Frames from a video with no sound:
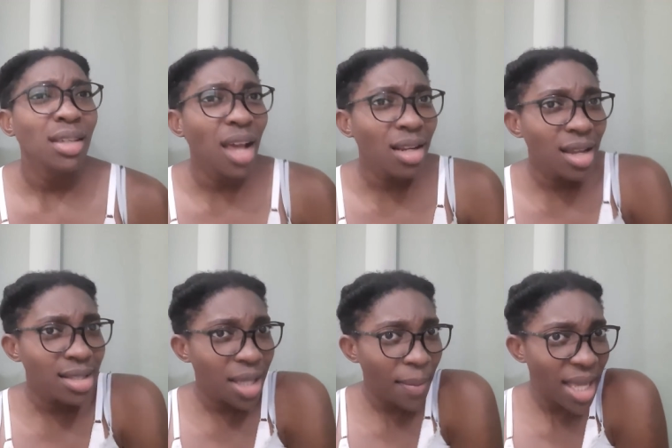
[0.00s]
Girl,
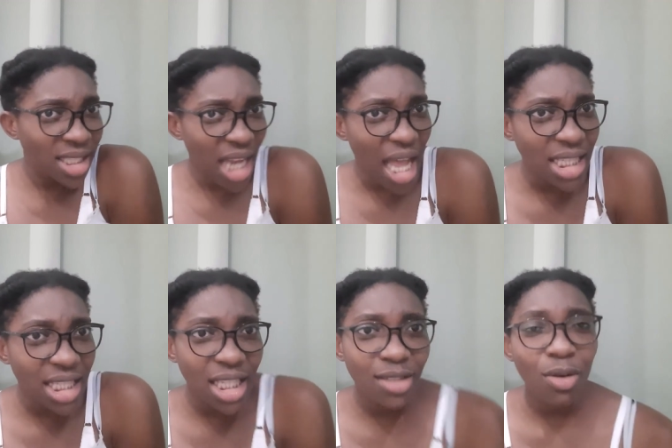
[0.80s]
not to mention
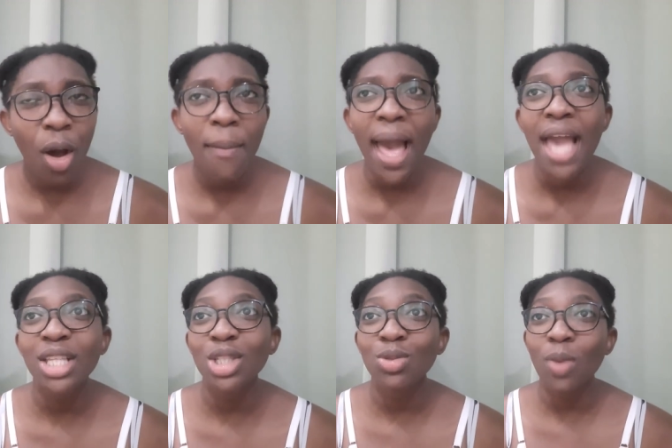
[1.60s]
sixth form, I
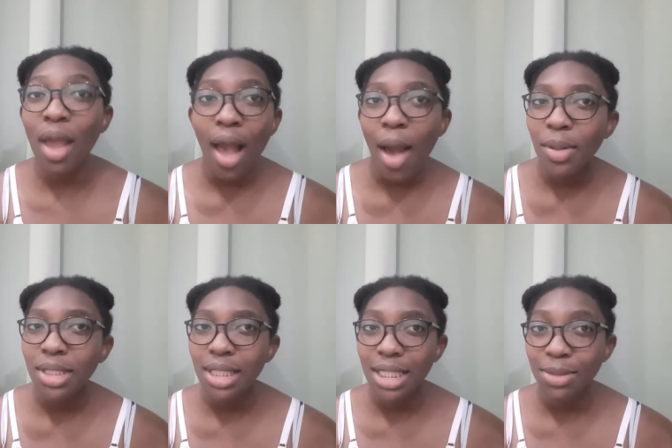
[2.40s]
swear I
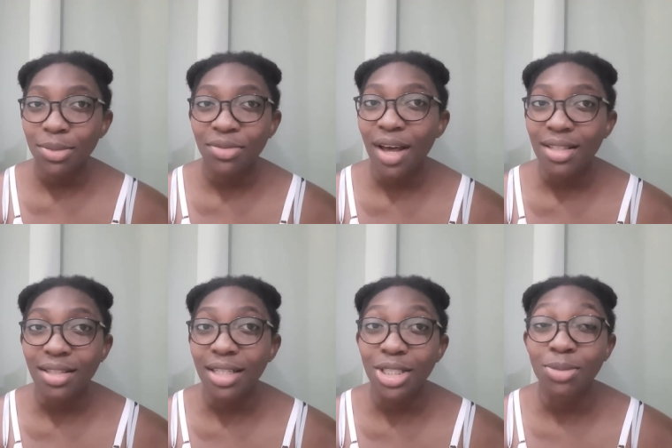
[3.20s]
was eligible for a
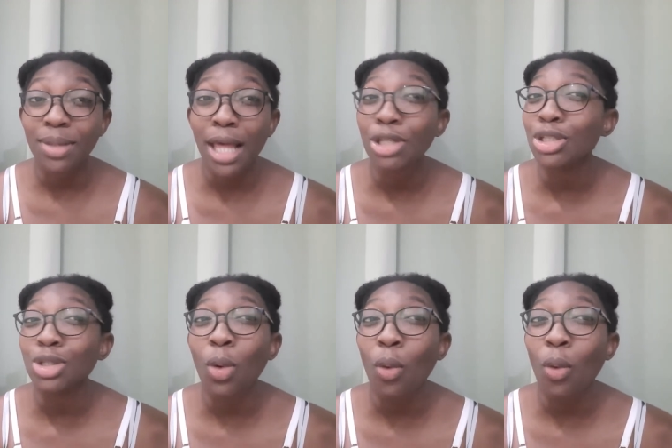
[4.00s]
scholarship like this